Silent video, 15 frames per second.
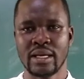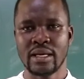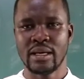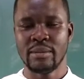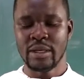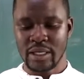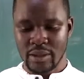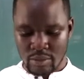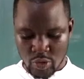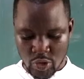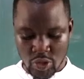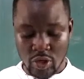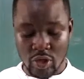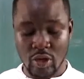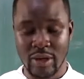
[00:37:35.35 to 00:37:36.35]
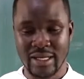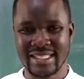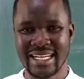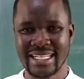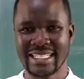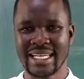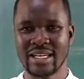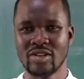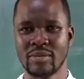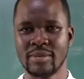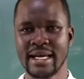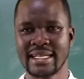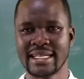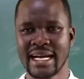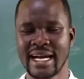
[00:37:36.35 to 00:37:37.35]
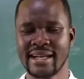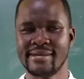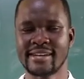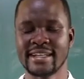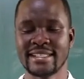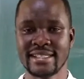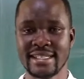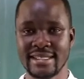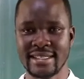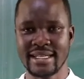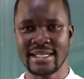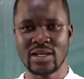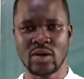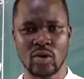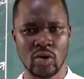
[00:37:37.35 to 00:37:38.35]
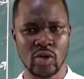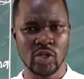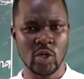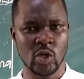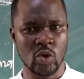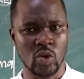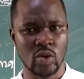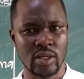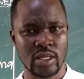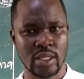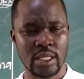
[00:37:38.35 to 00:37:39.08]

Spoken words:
Bunyoro was that kingdom that had resisted colonial rule.